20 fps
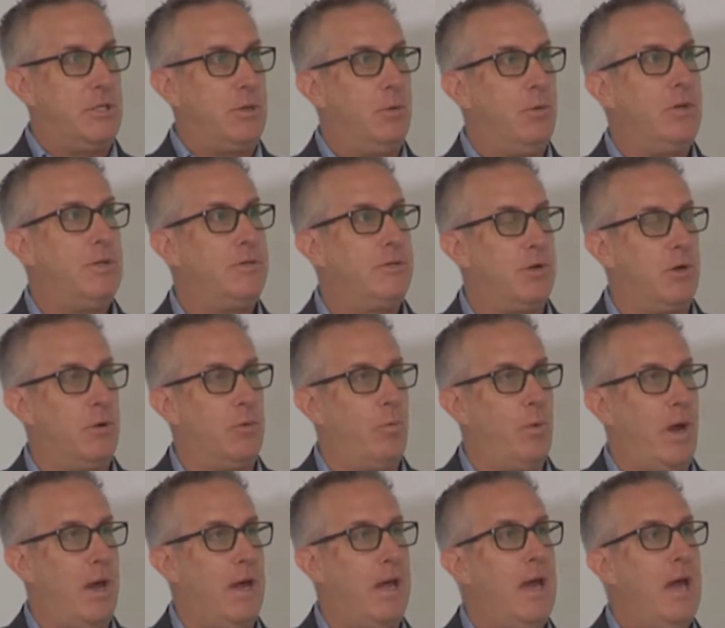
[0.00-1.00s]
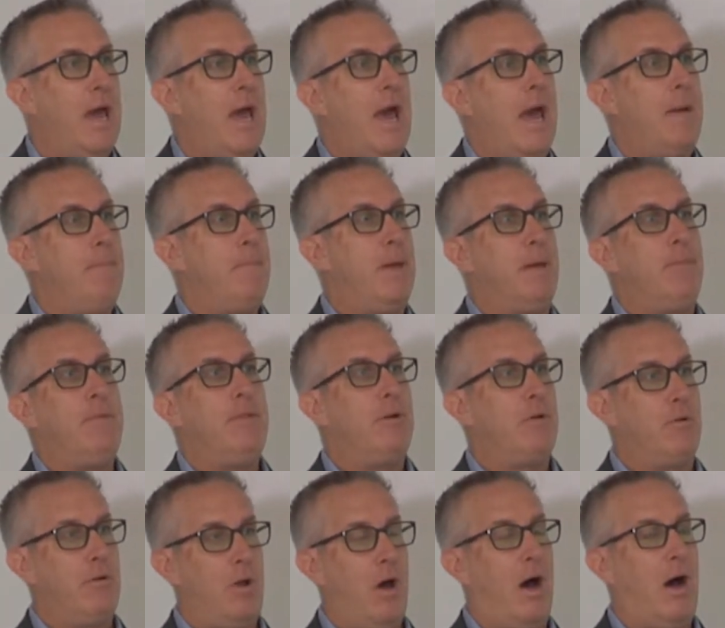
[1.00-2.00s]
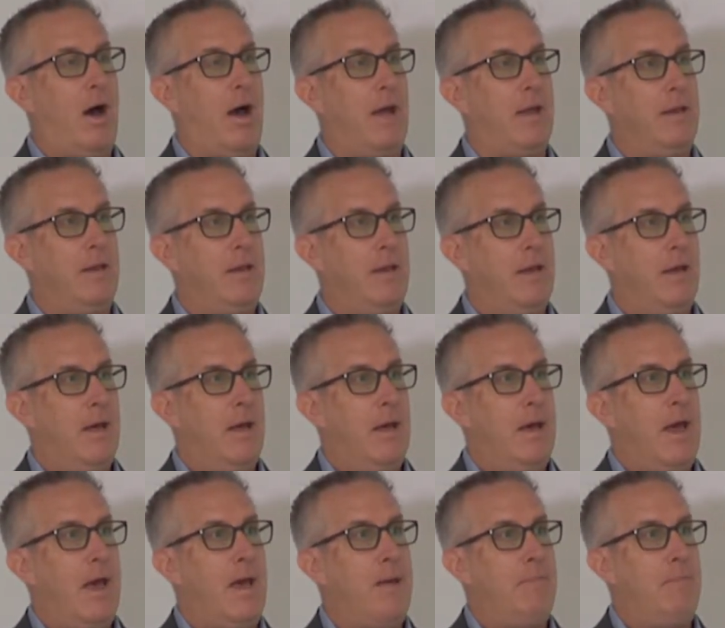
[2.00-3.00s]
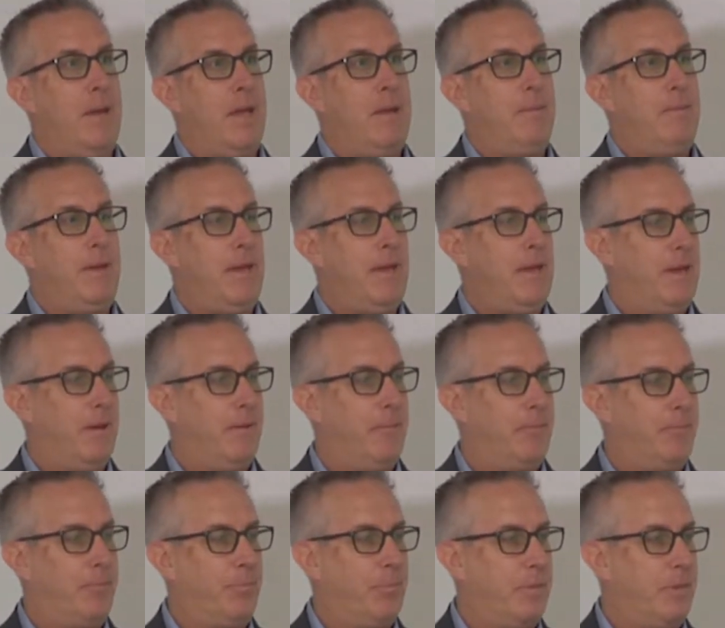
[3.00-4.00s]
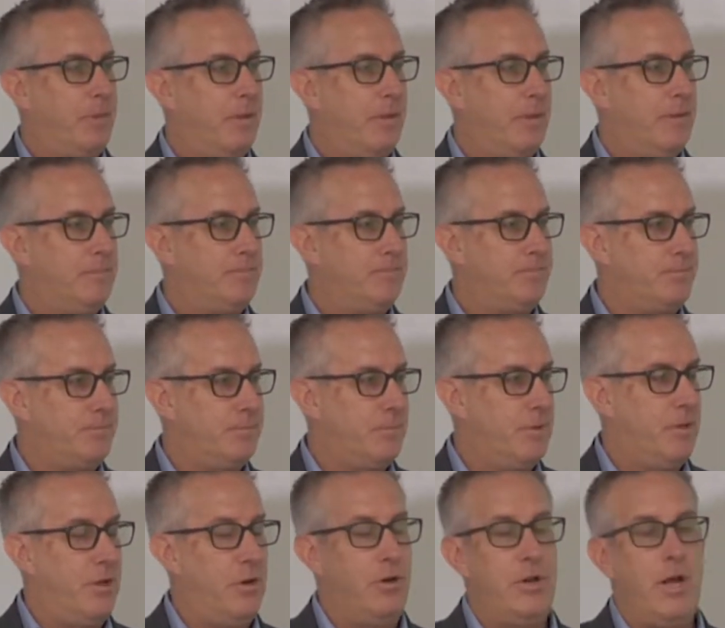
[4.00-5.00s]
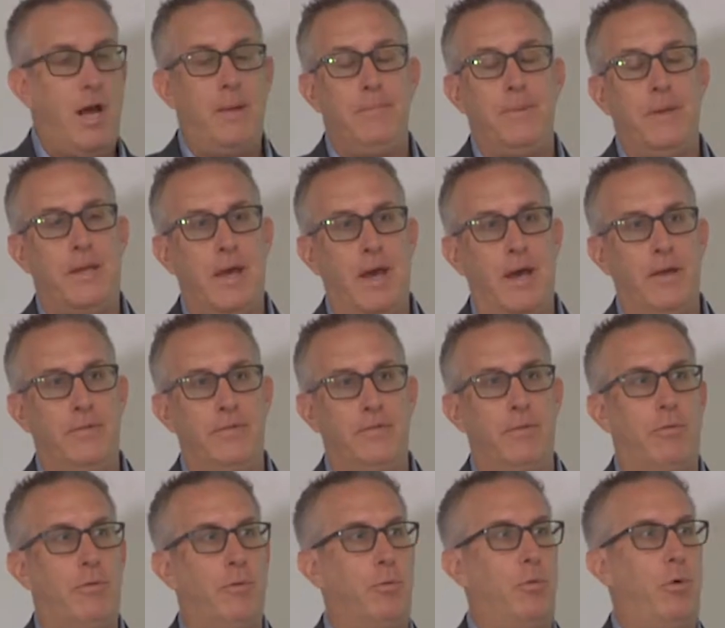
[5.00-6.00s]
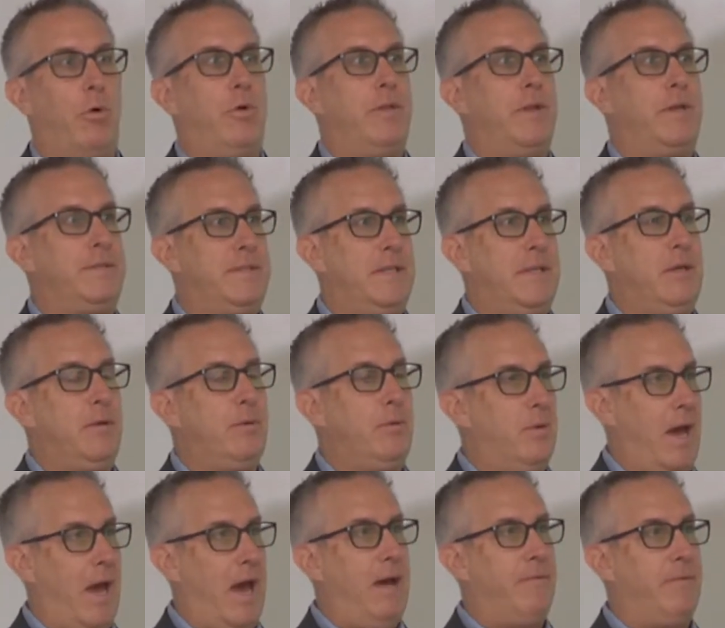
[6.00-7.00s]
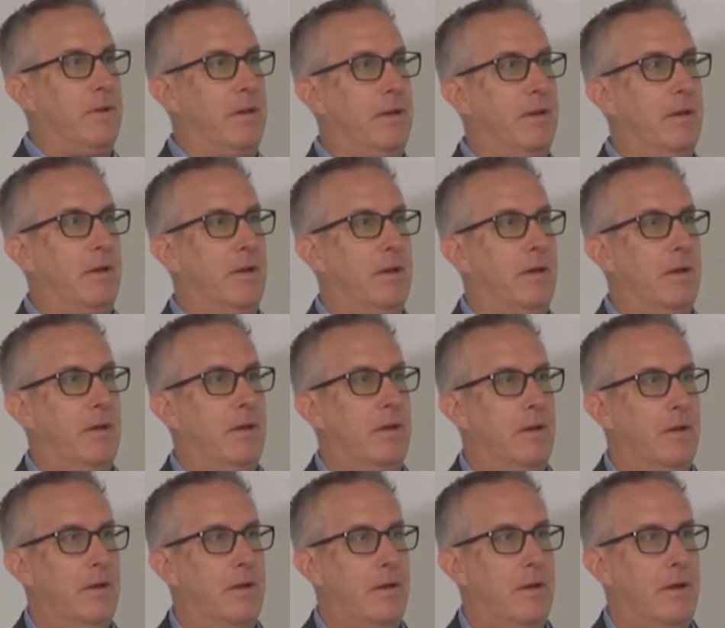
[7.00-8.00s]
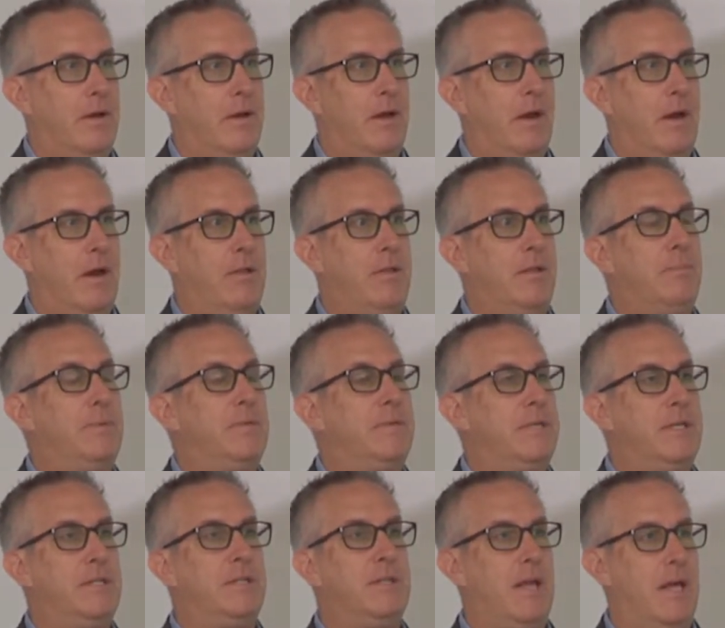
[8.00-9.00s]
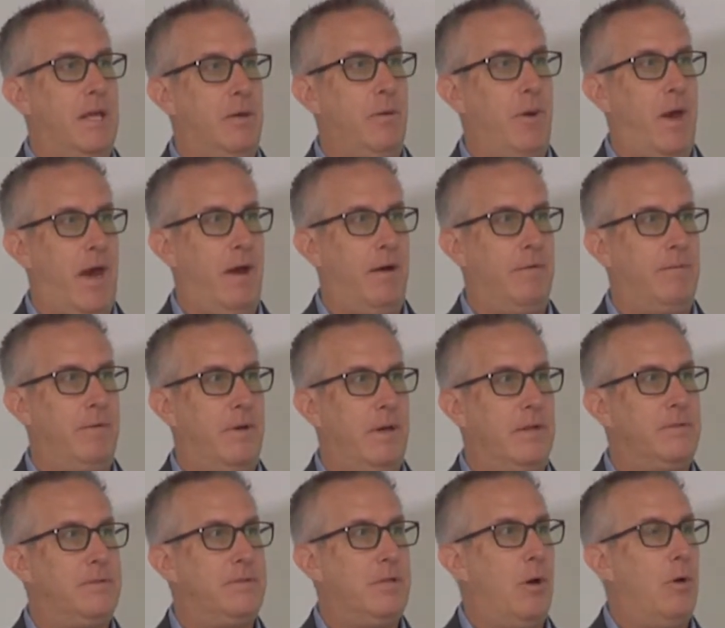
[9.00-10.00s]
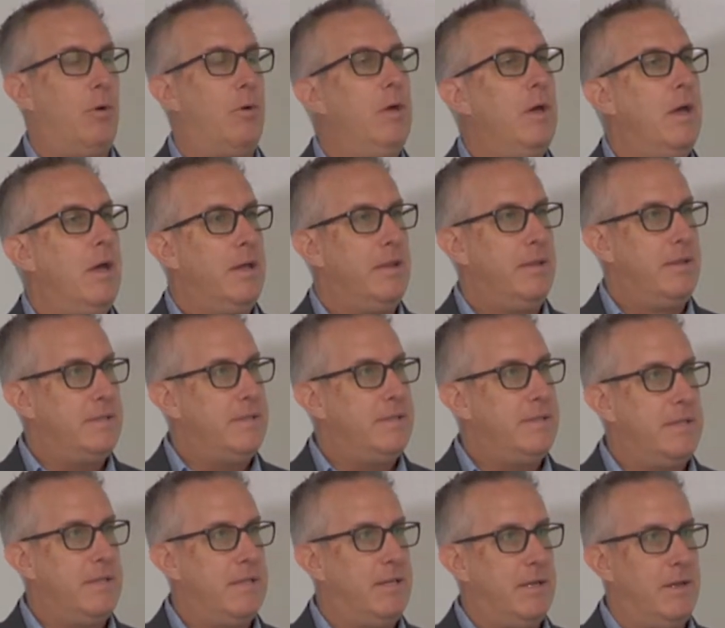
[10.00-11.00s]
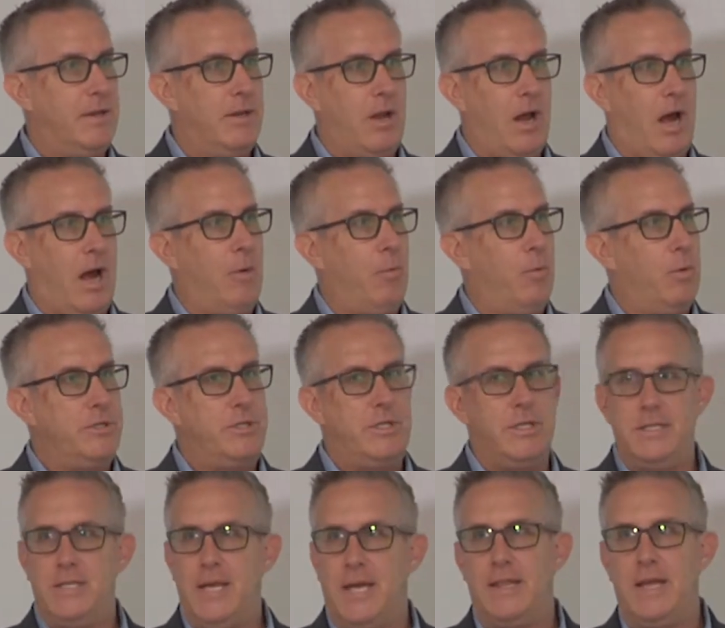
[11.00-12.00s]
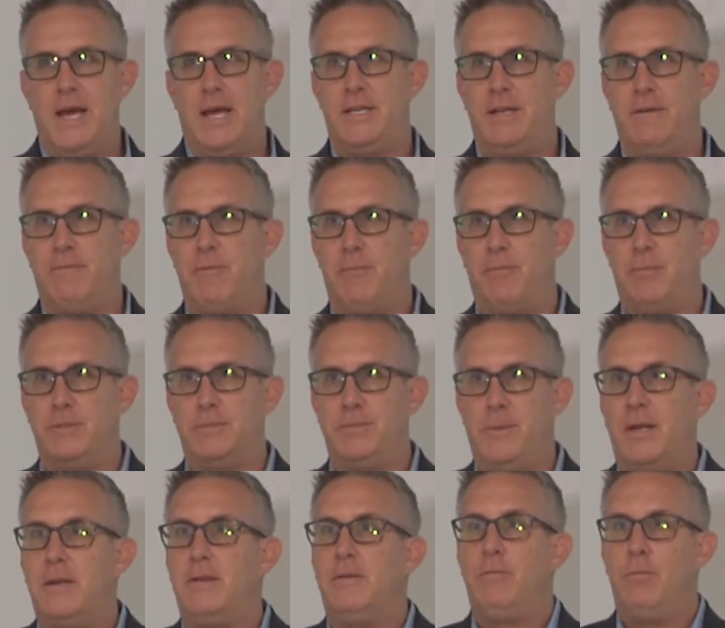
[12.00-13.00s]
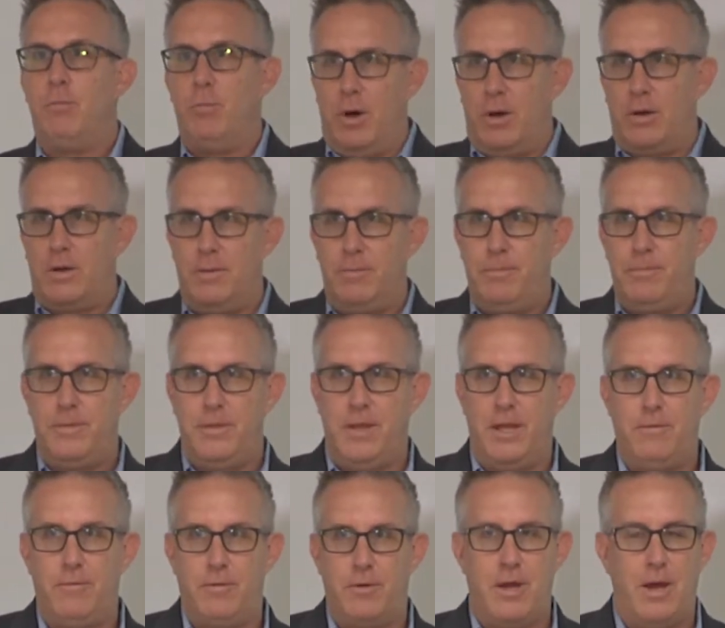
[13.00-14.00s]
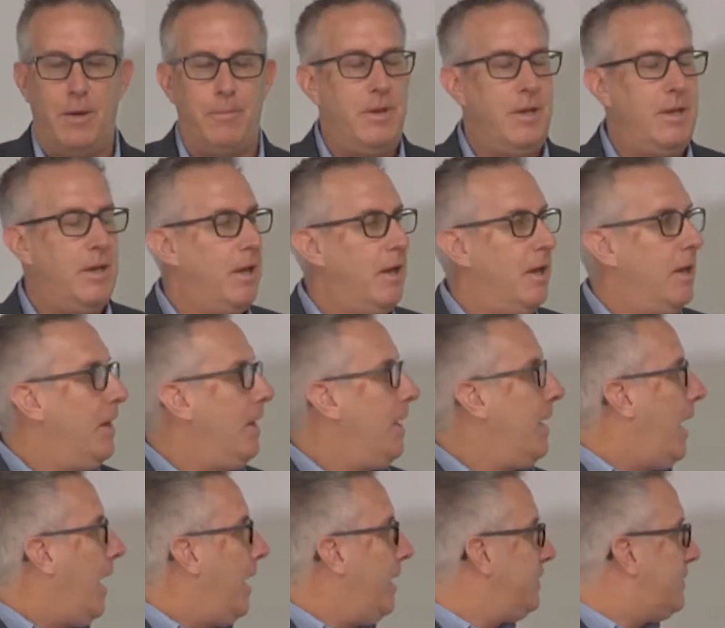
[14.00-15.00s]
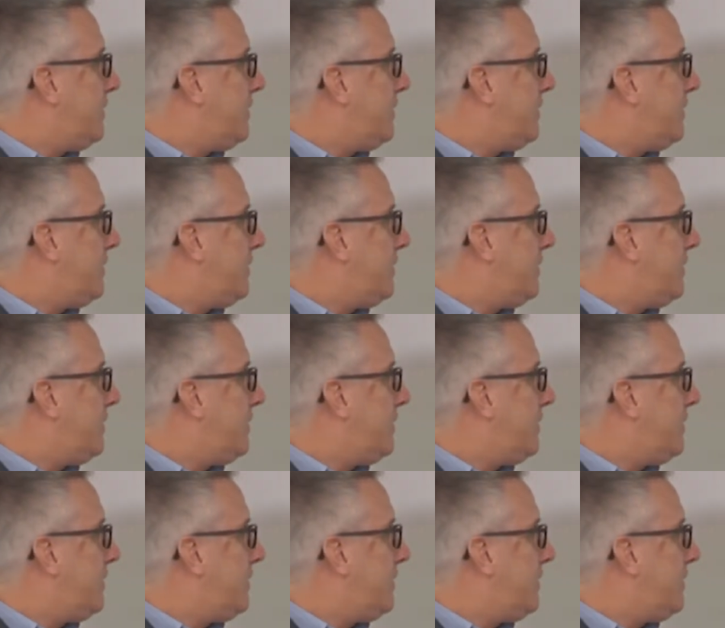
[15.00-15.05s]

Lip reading: you in a certain way, and maybe they're not. And maybe they're not because of the role they see you having, or the position that you have. And so this is I want you to take that different perspective. Welcome, thank you for coming. And